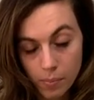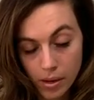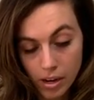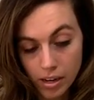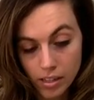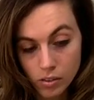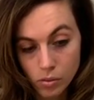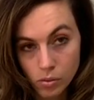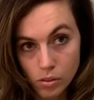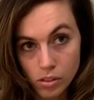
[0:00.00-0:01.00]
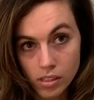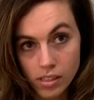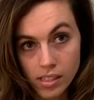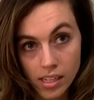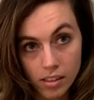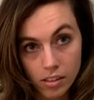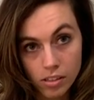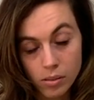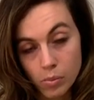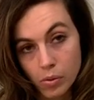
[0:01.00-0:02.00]
American soldiers and
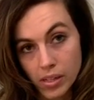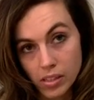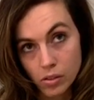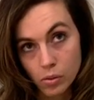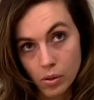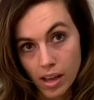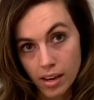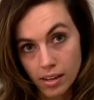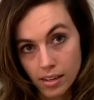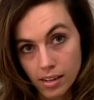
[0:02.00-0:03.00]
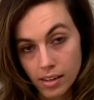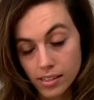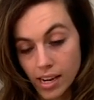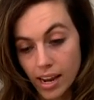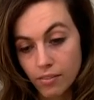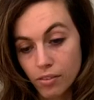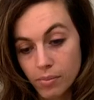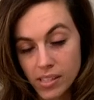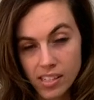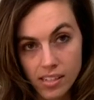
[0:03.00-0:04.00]
sailors and Marines who had died from
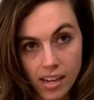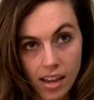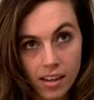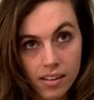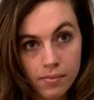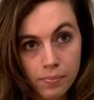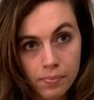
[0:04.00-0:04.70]
this attack.